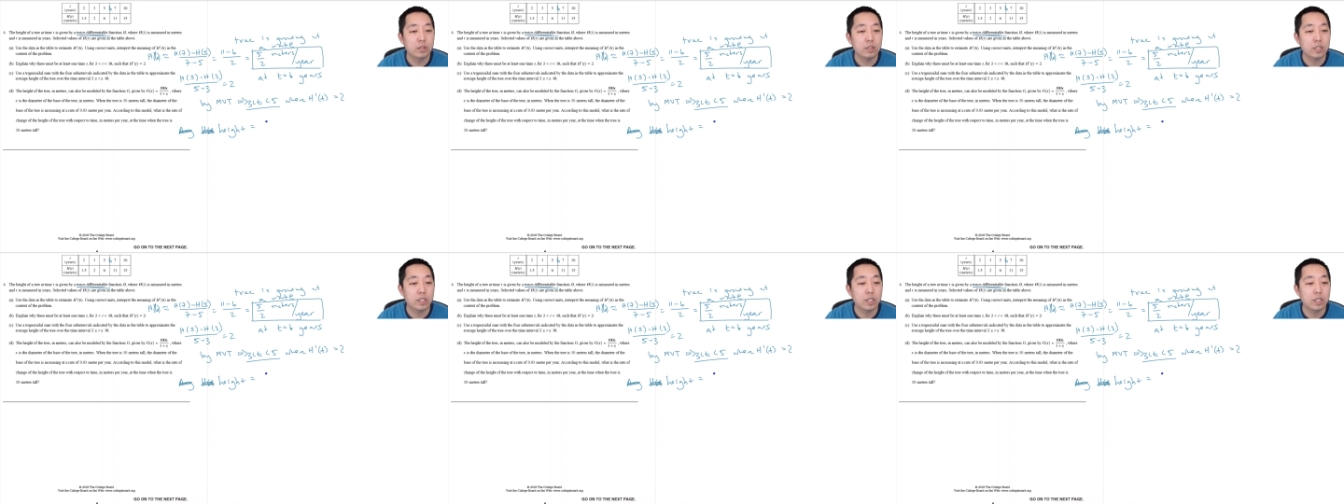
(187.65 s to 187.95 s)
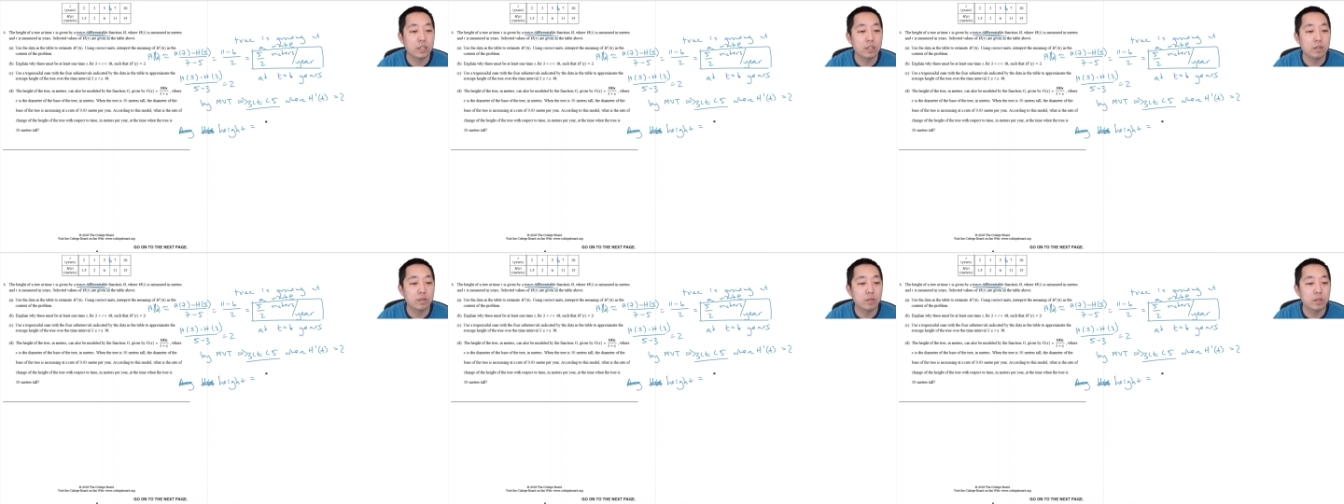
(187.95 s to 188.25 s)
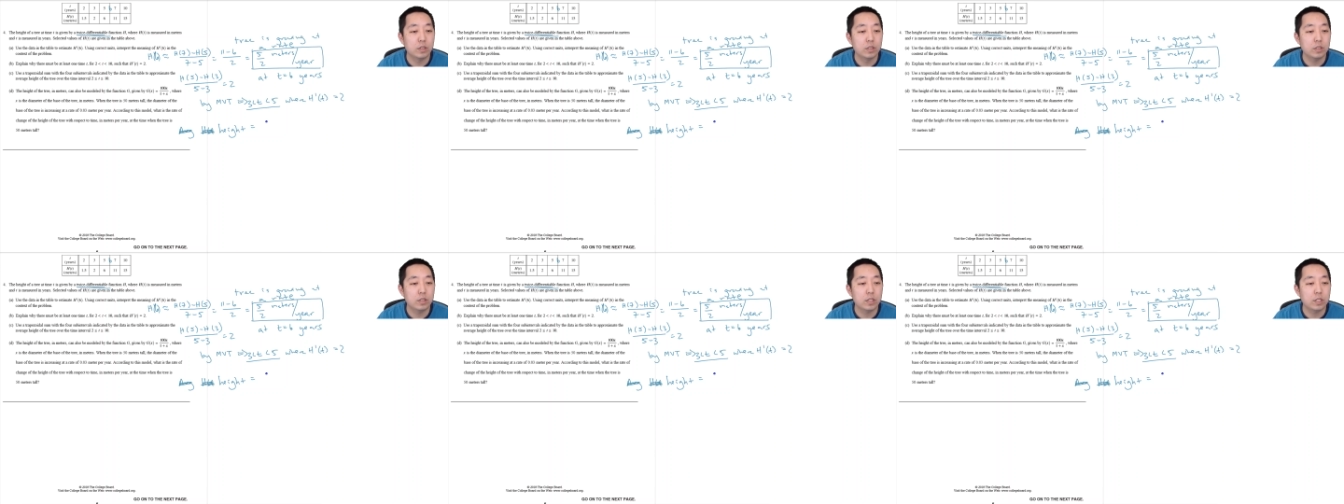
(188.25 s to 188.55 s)
The
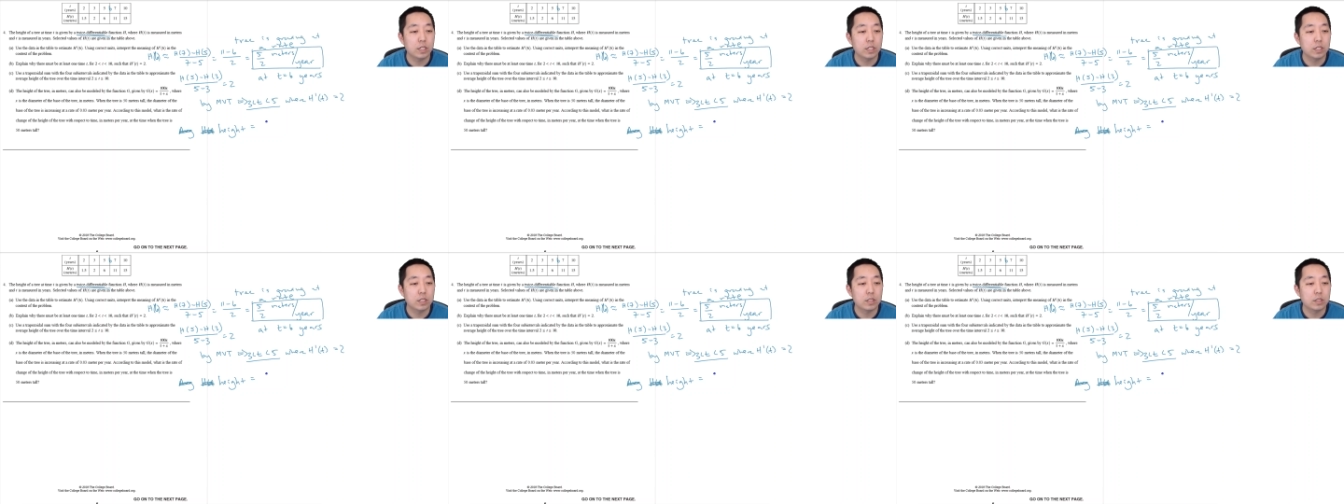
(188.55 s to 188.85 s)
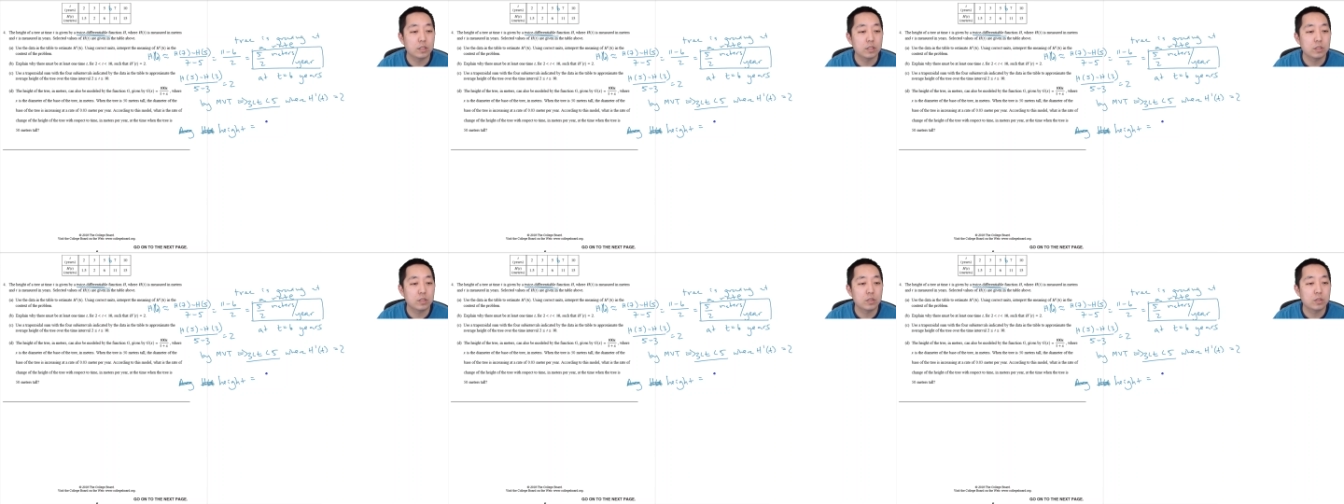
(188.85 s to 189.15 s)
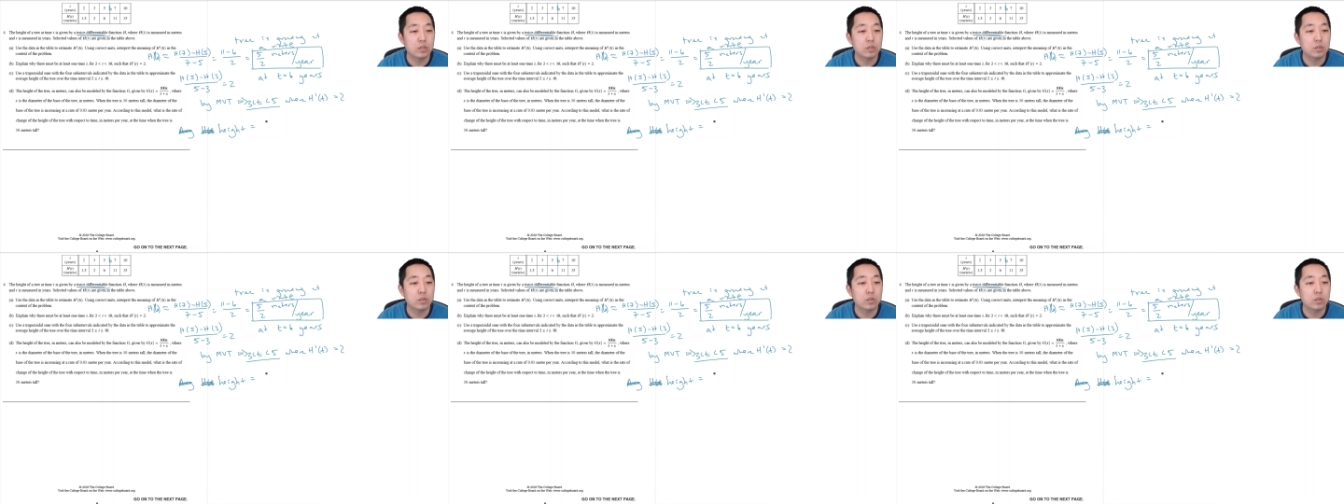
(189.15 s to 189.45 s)
interval is
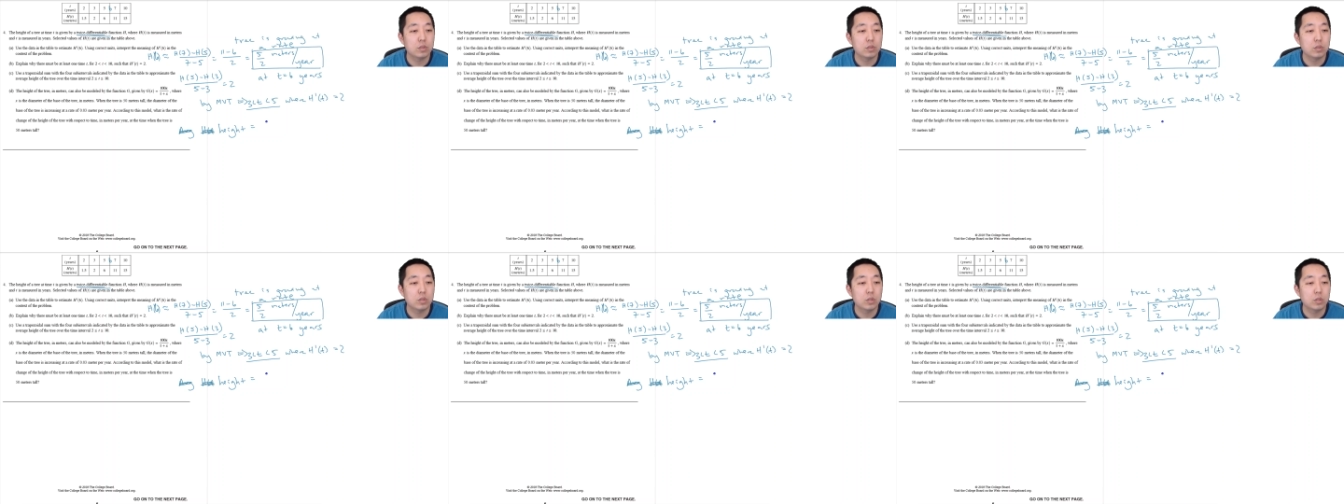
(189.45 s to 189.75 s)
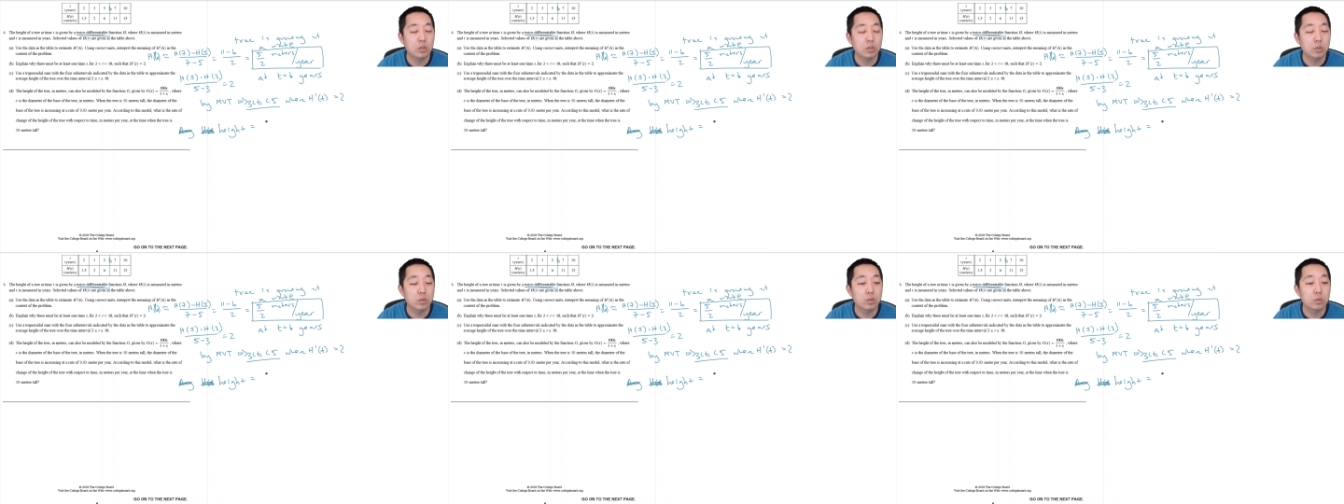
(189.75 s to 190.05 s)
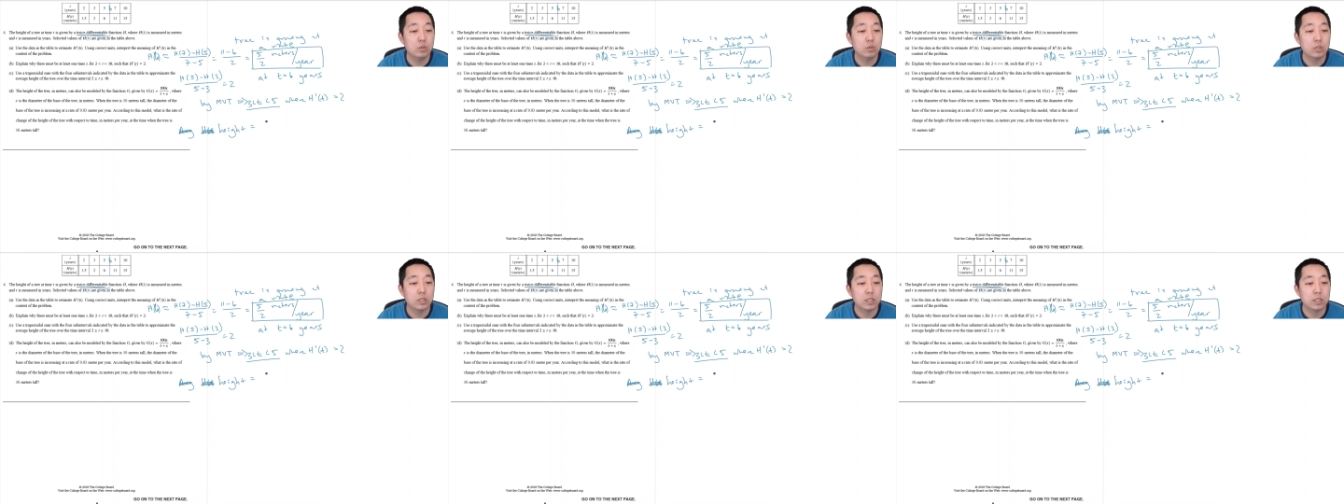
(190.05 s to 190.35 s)

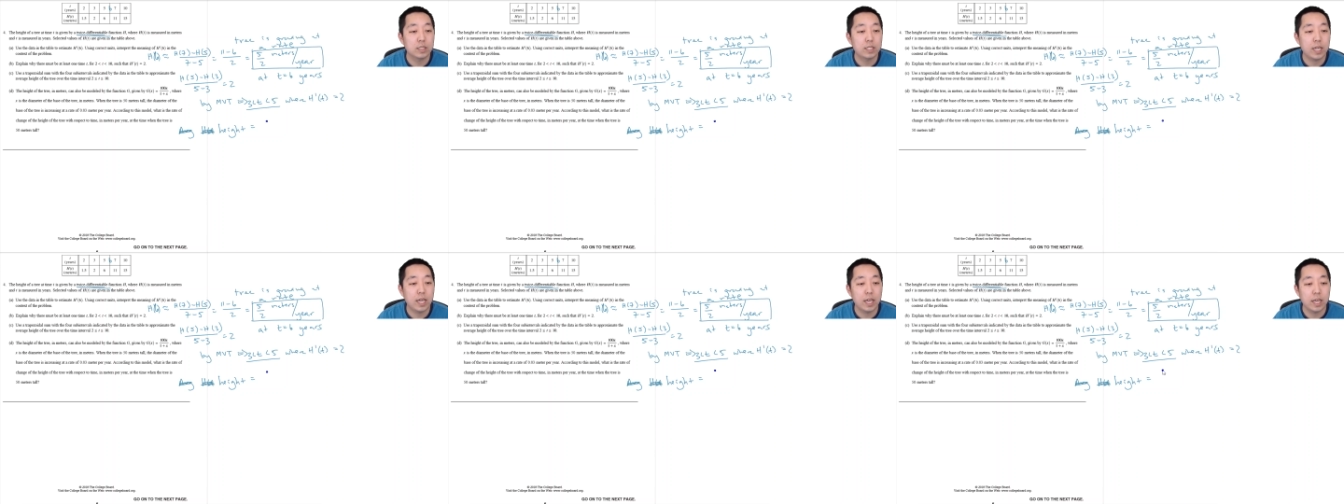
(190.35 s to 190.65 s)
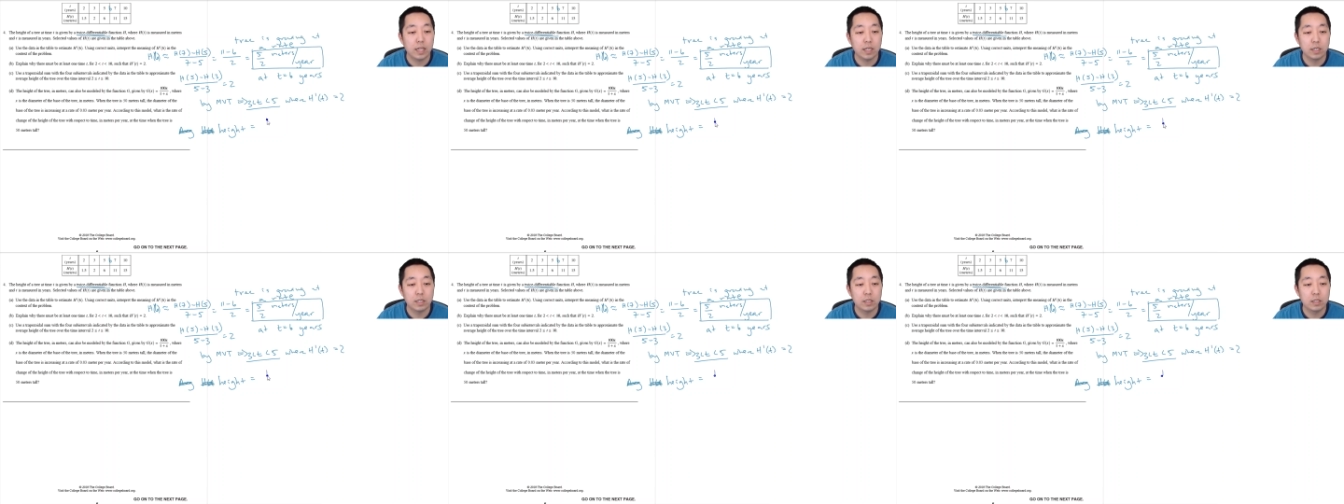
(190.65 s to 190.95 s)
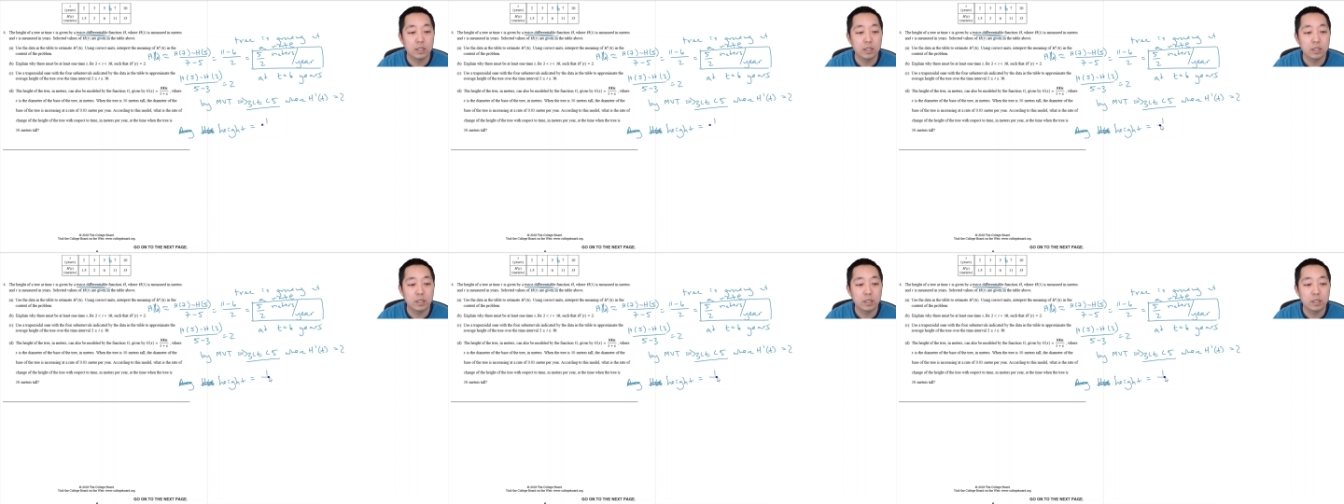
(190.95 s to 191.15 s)
two to ten,